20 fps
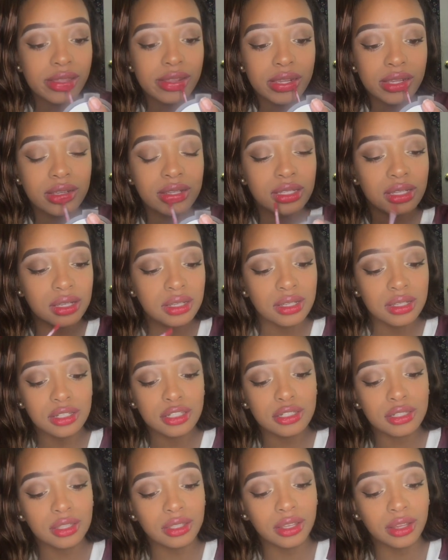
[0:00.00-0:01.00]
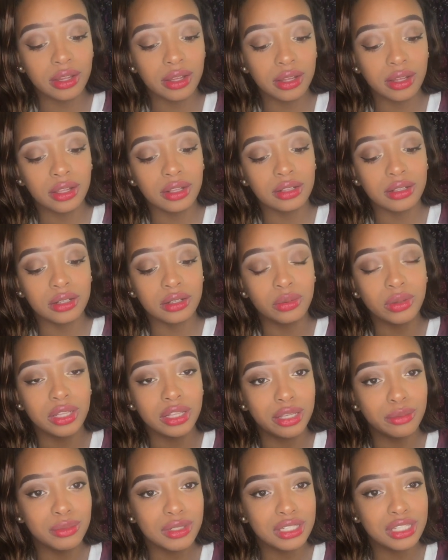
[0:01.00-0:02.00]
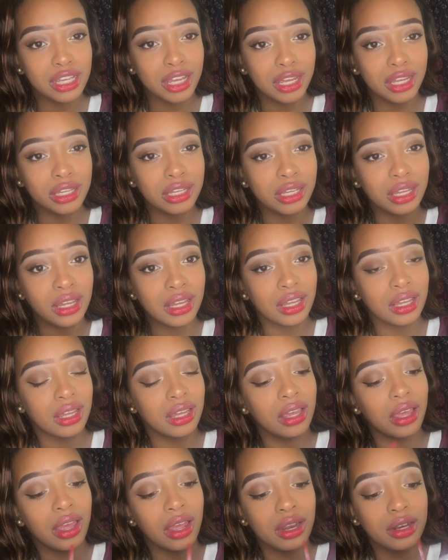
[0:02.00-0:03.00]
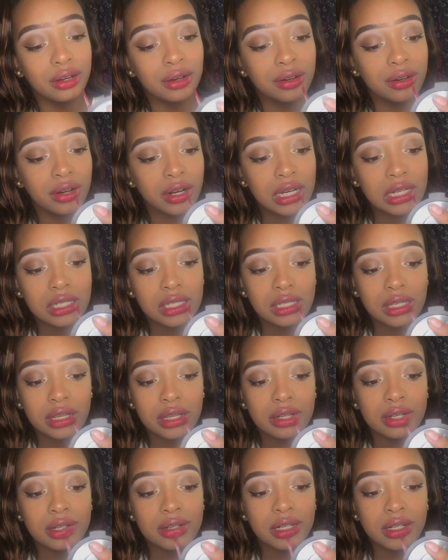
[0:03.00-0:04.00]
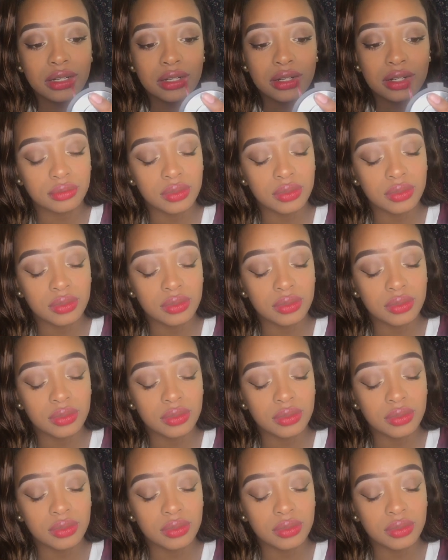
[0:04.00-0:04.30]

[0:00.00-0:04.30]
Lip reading: And this is the liquid lipstick and Kristen.